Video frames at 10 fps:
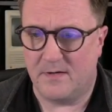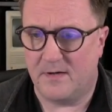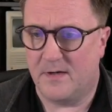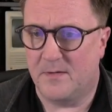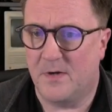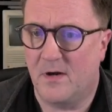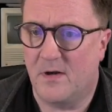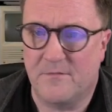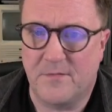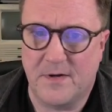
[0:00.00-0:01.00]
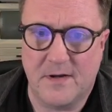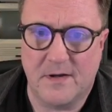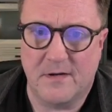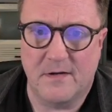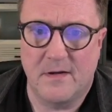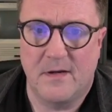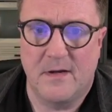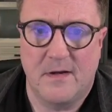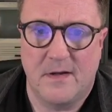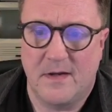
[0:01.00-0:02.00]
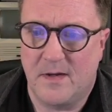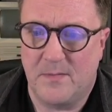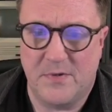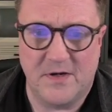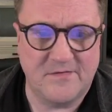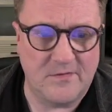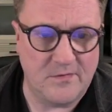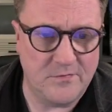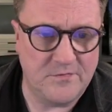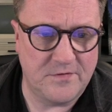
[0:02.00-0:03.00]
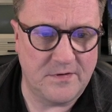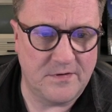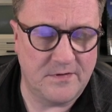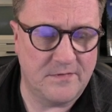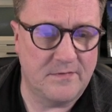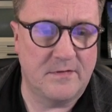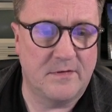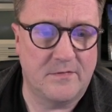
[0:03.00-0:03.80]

in the middle of a big solution.